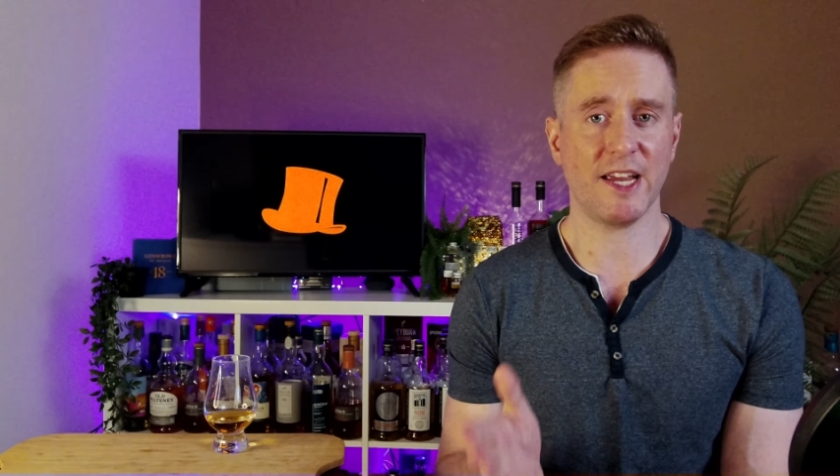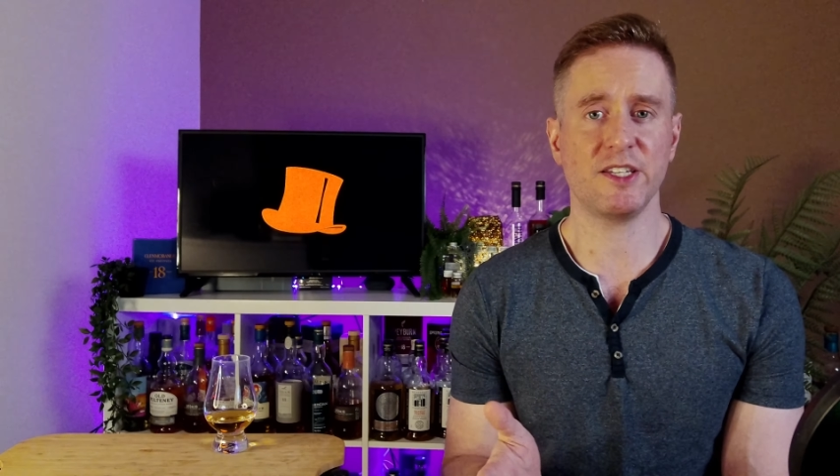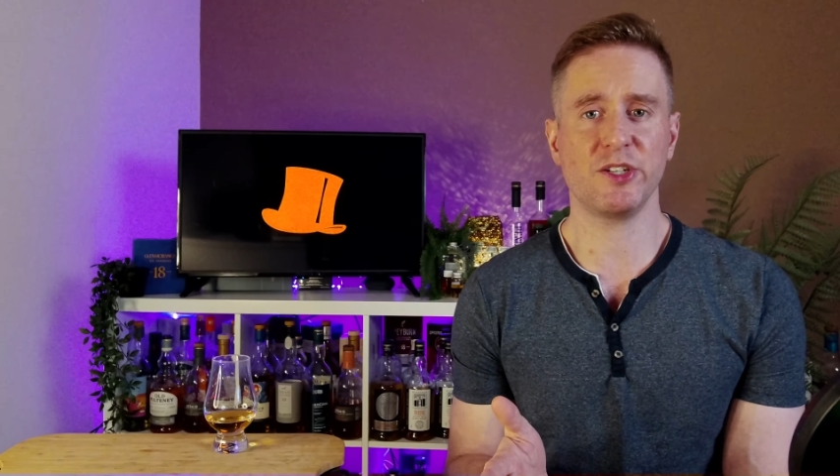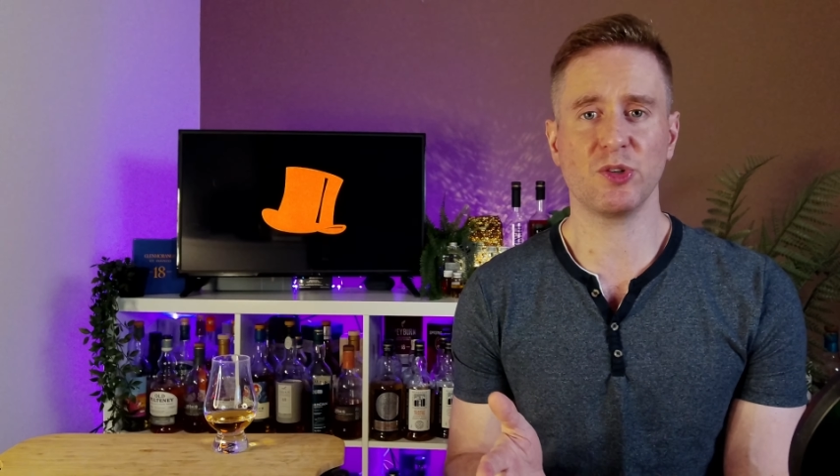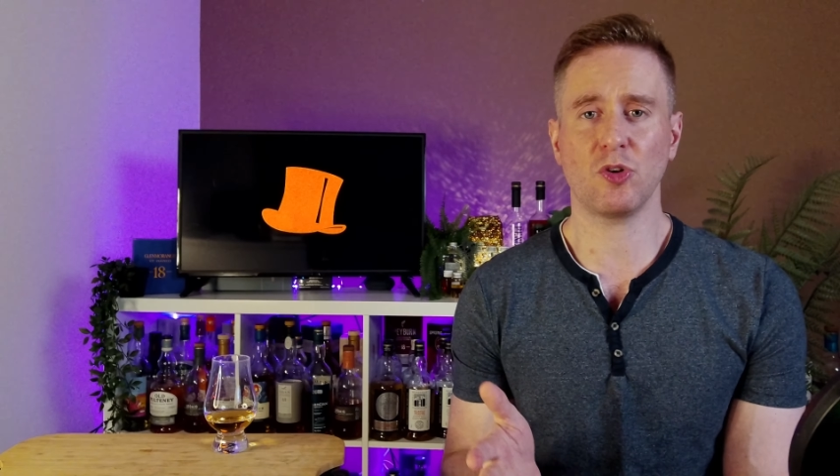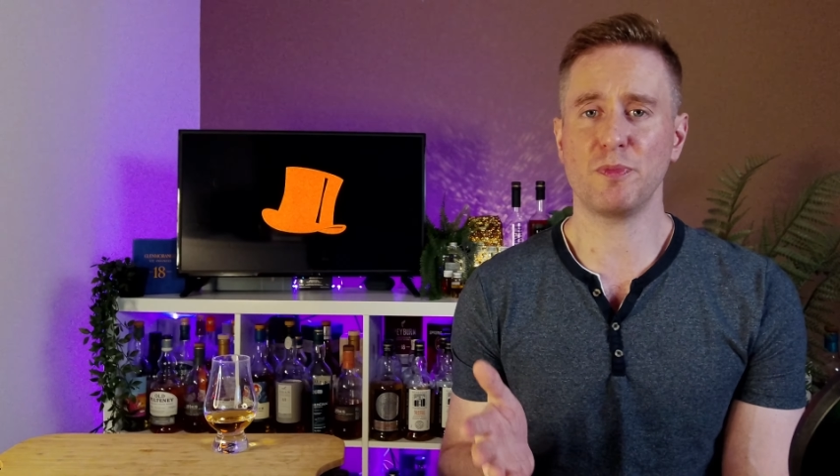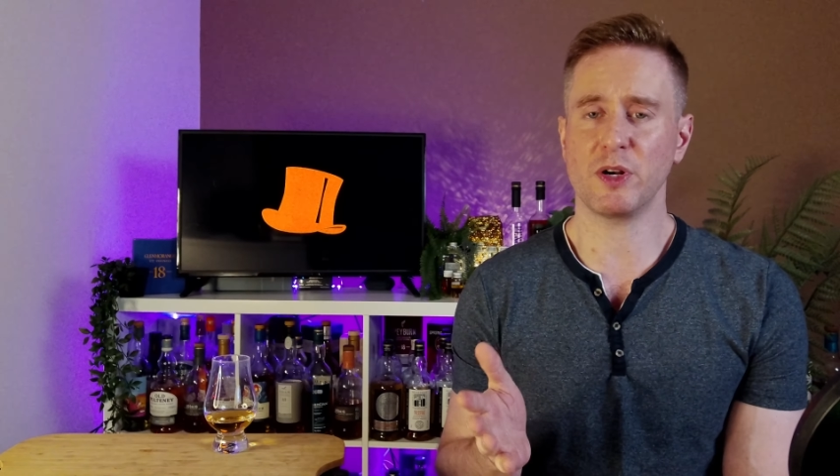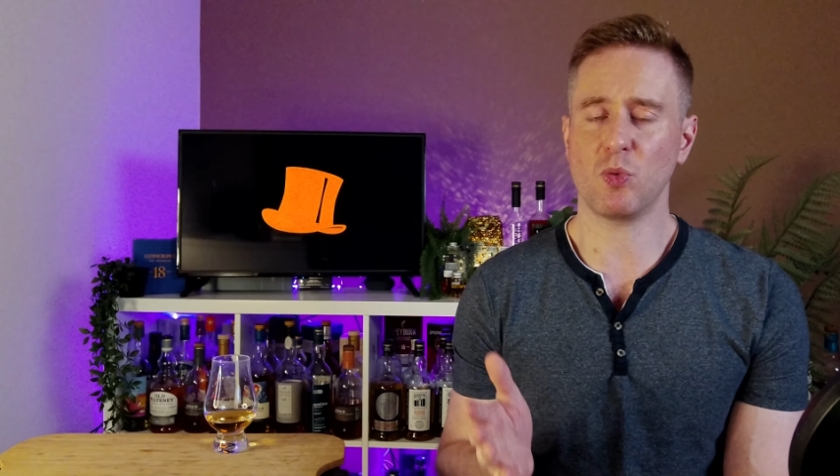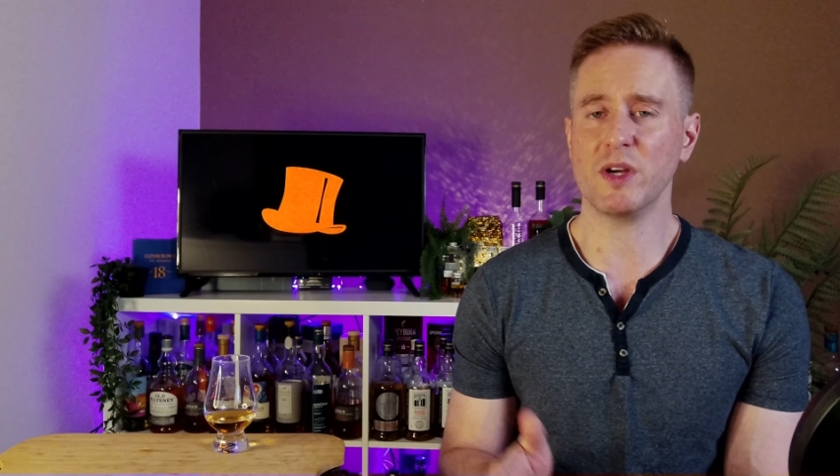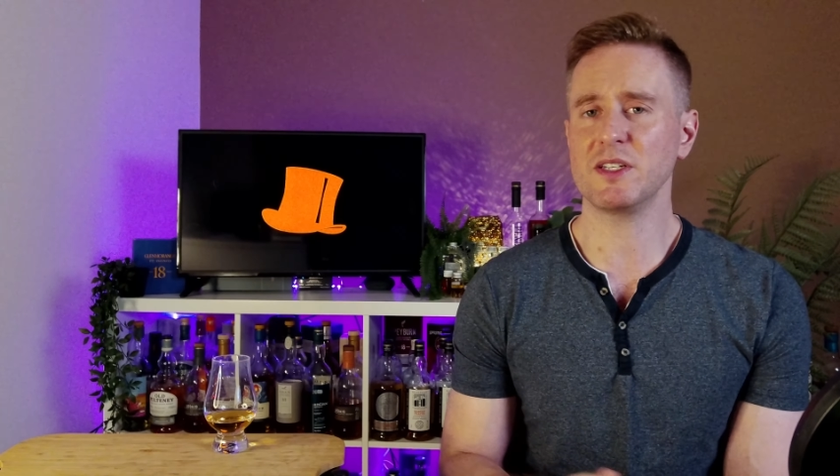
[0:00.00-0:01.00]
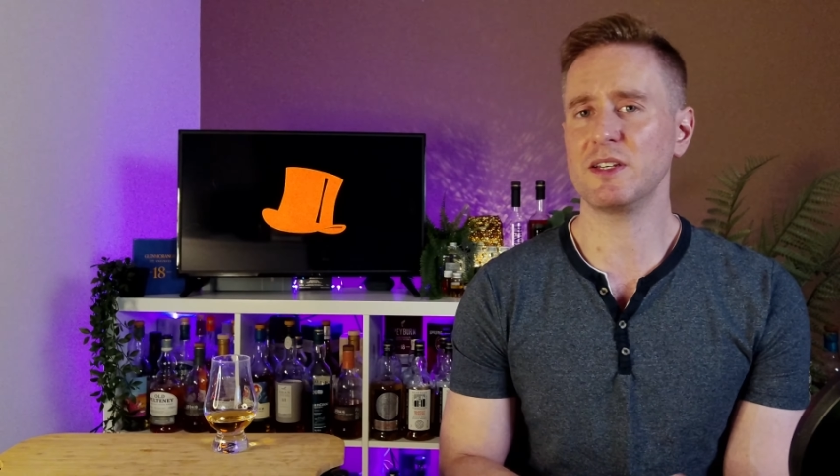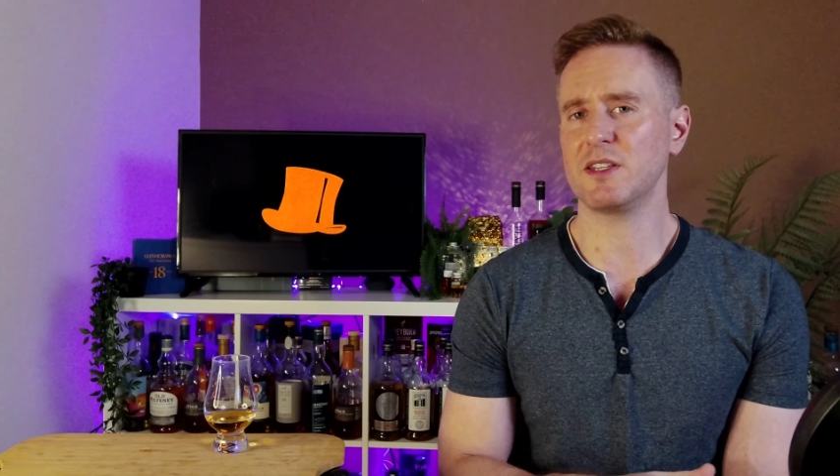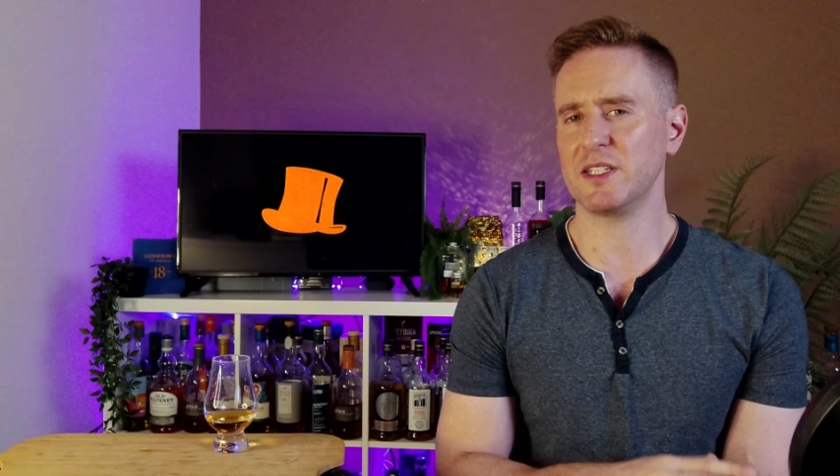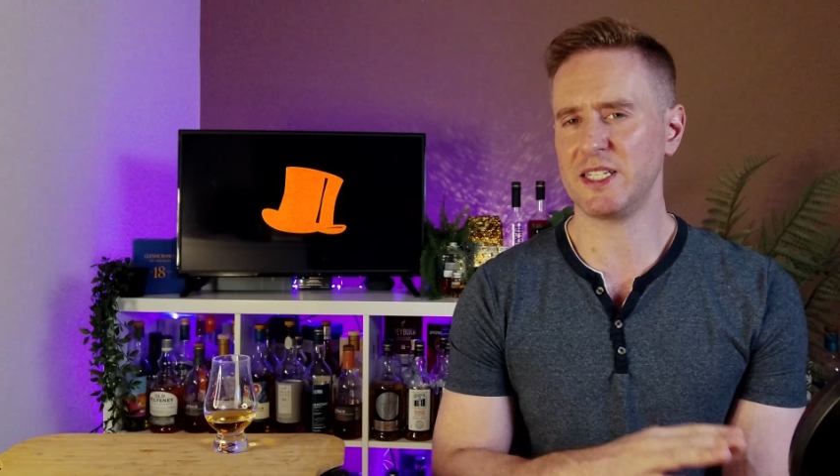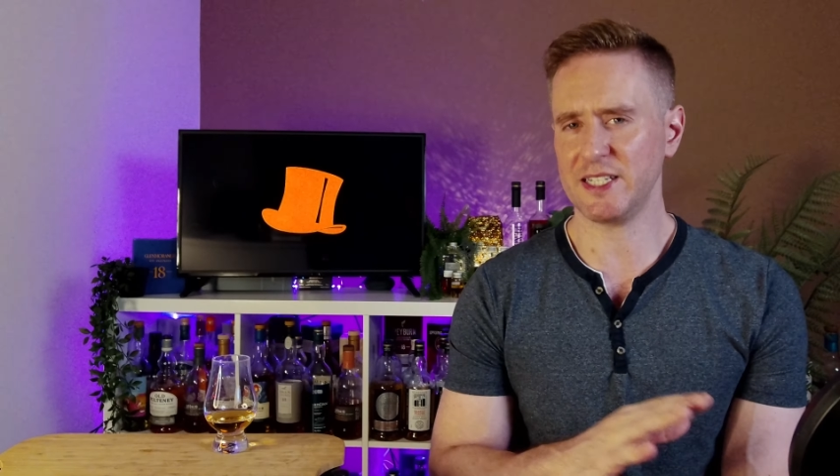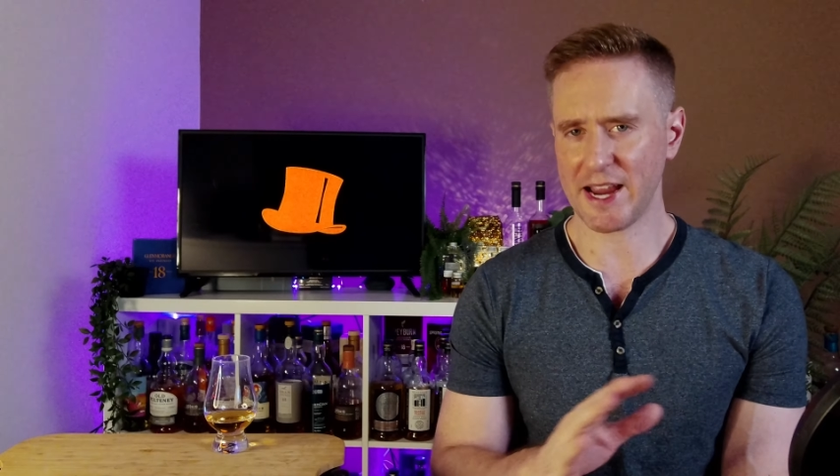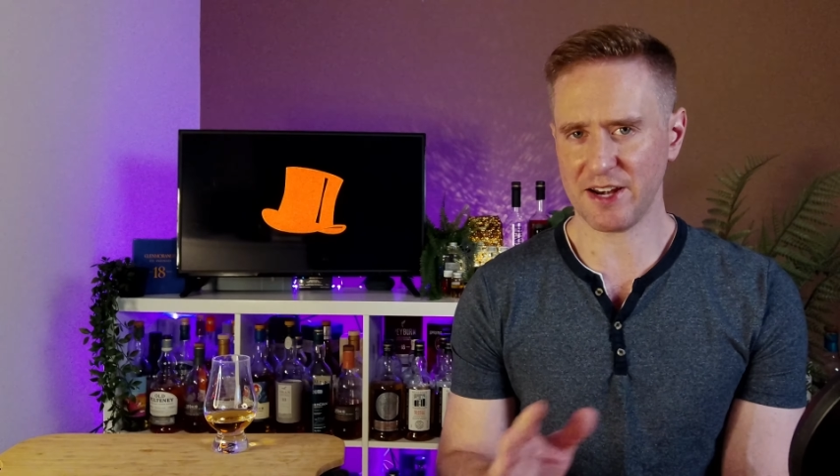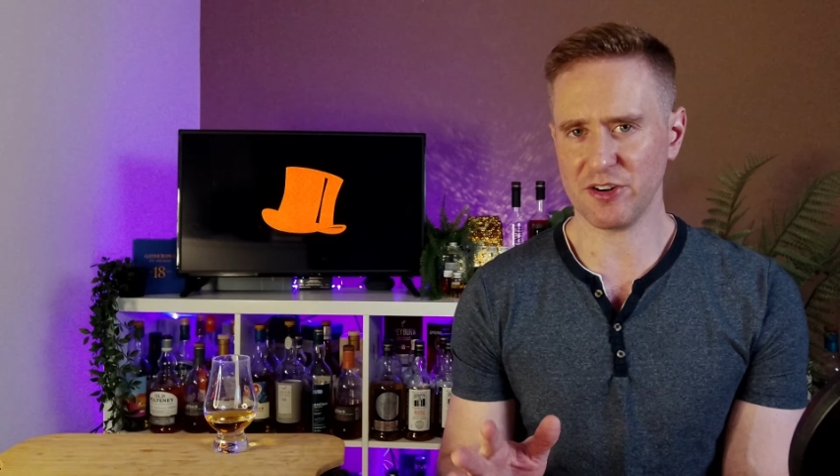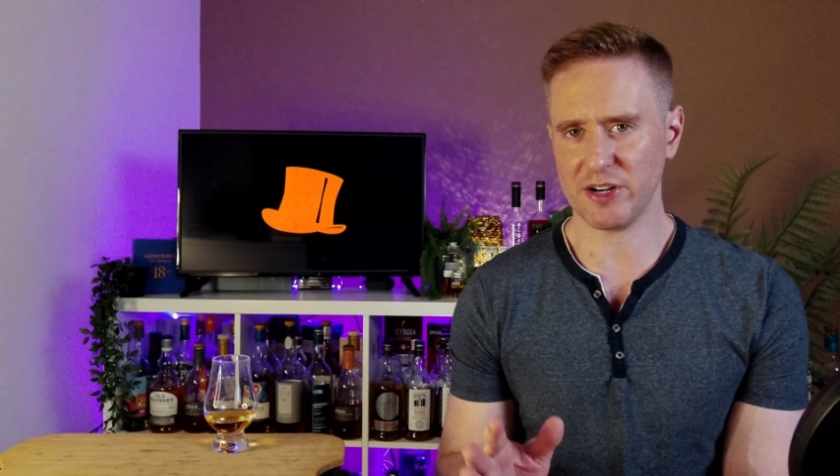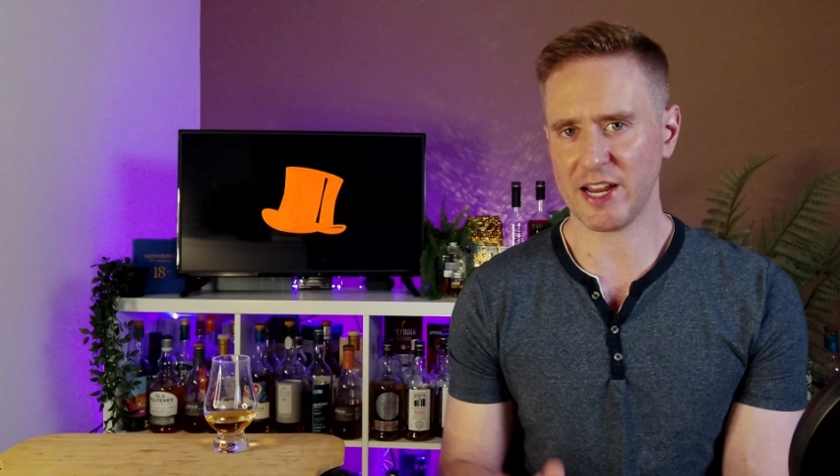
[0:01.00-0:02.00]
18 year old, but it wasn't the
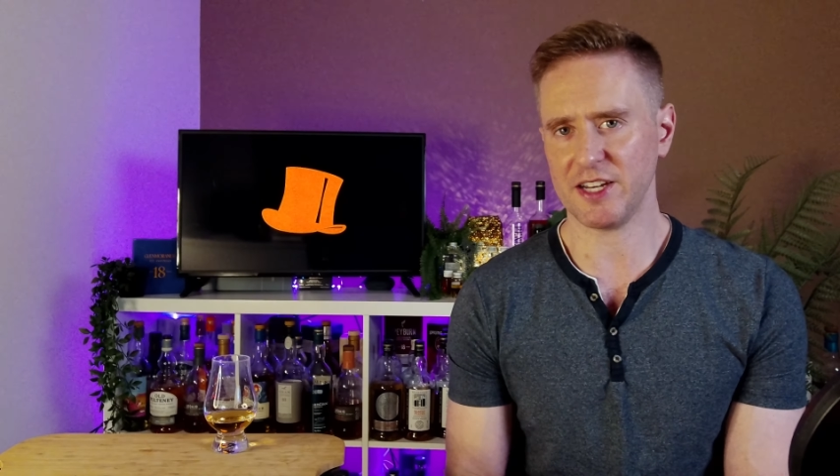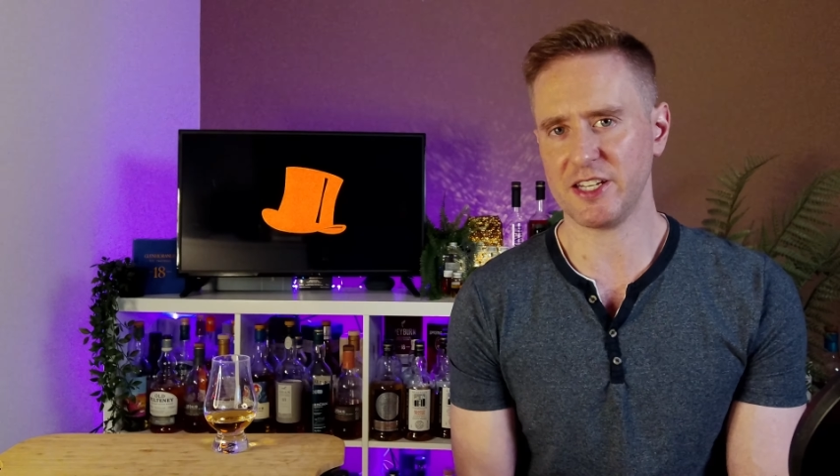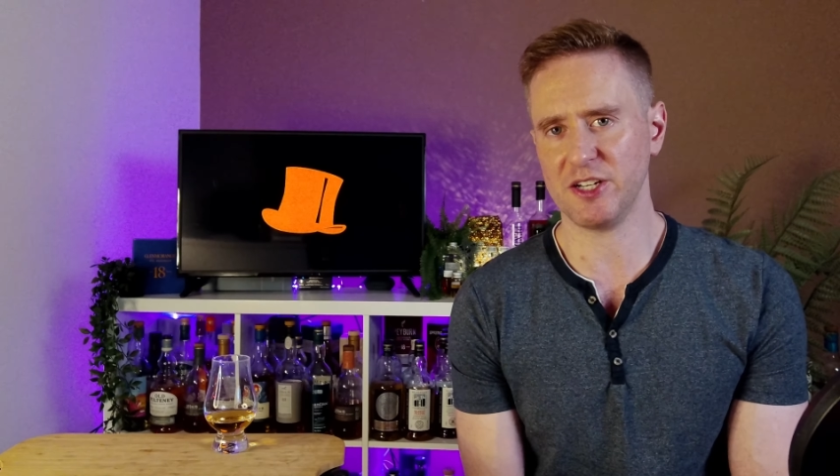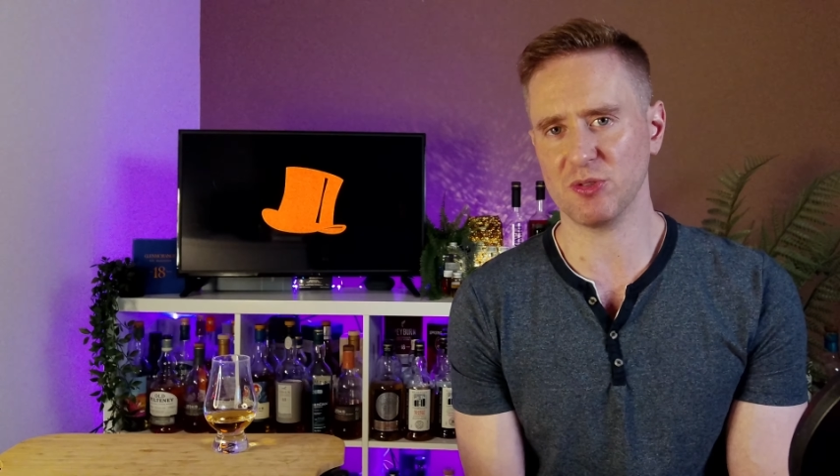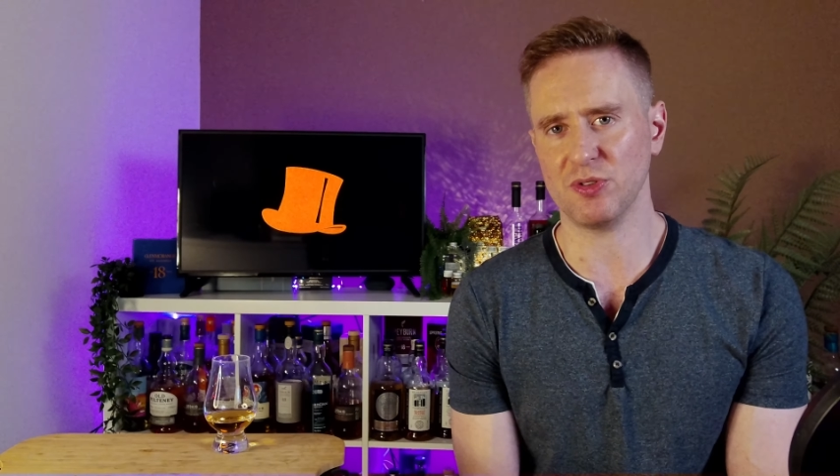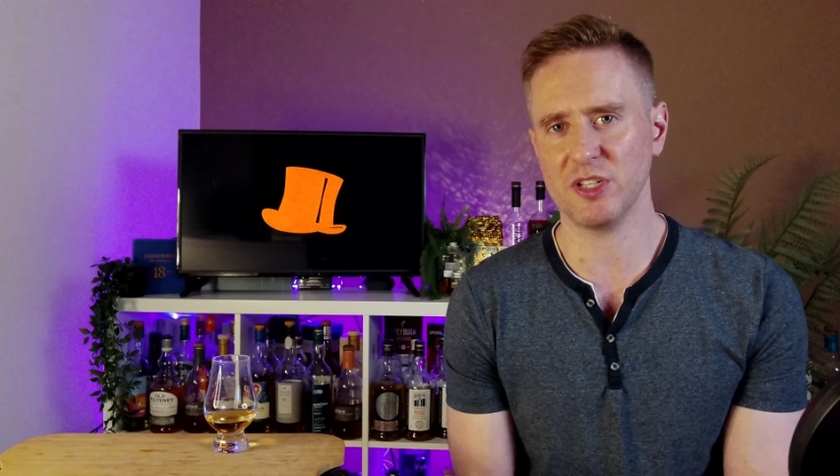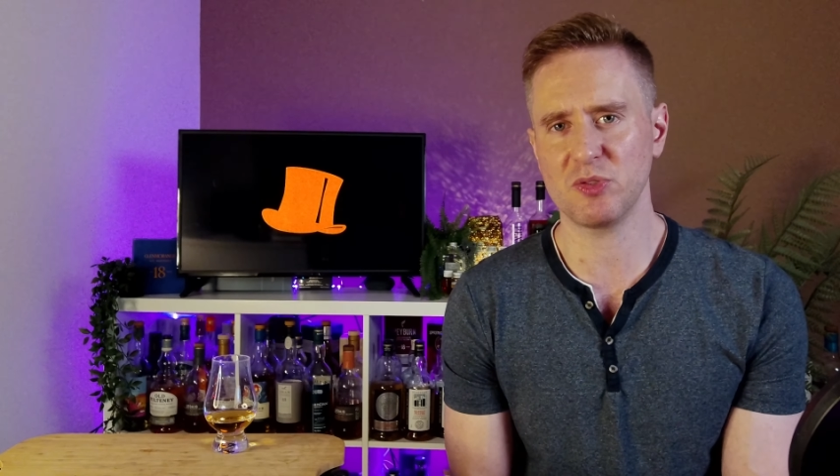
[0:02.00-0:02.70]
standard 18 year old.